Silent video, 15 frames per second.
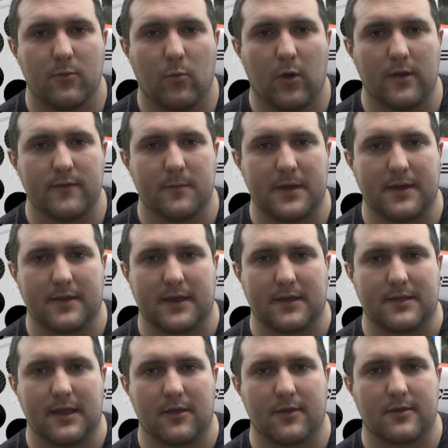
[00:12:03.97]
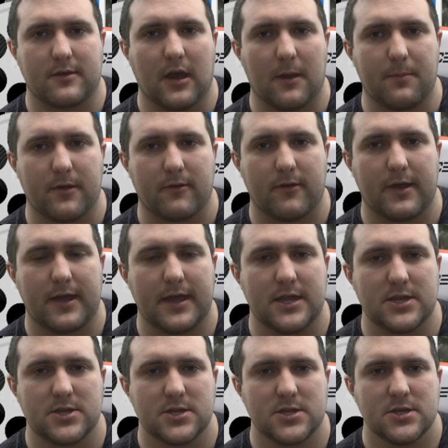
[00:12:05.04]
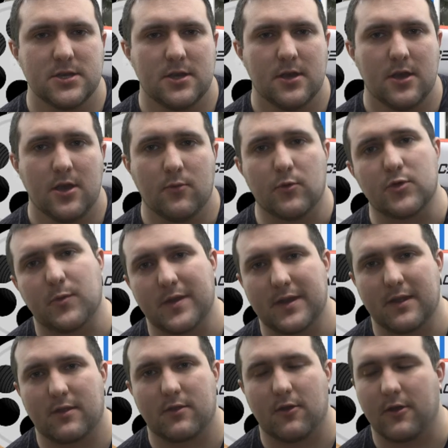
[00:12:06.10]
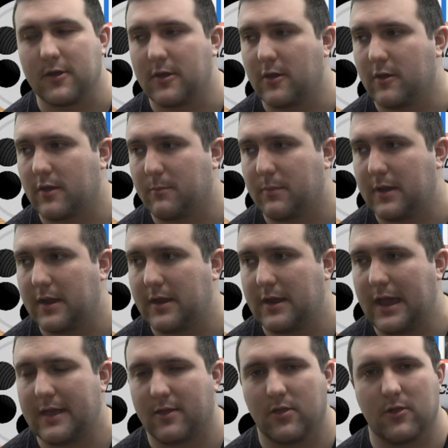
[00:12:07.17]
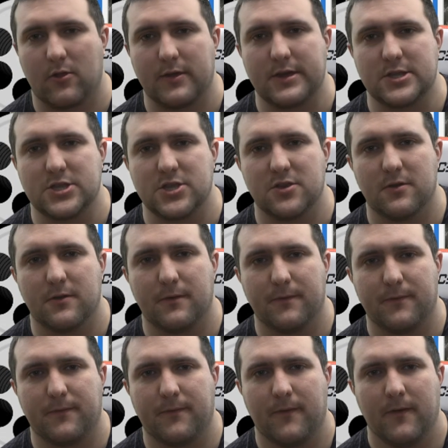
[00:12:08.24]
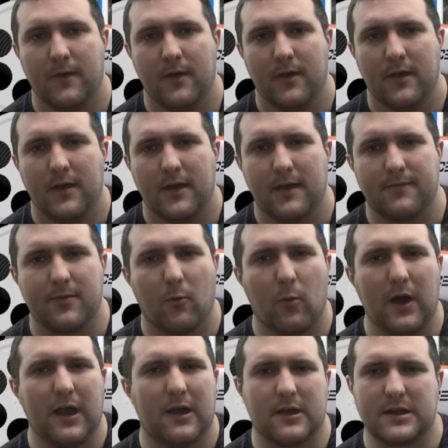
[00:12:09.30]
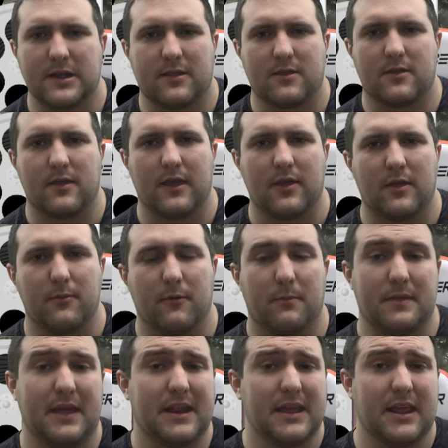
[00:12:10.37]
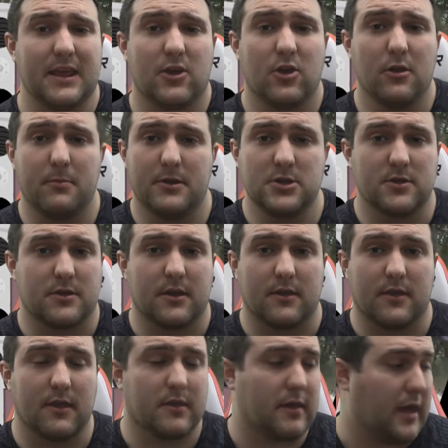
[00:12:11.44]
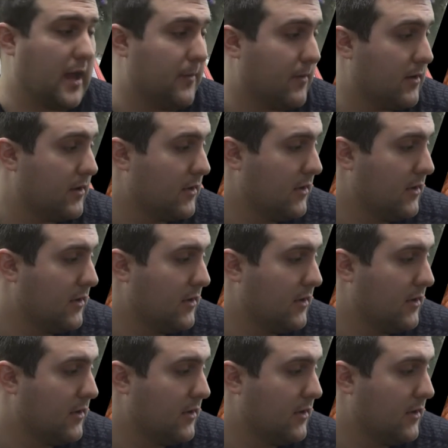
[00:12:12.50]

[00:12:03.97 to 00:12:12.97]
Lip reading: One of them has like a telescopic range, which we did start using, but it has a little issue of if the wire gets slightly moved. But then again, it could have been just because of this camera.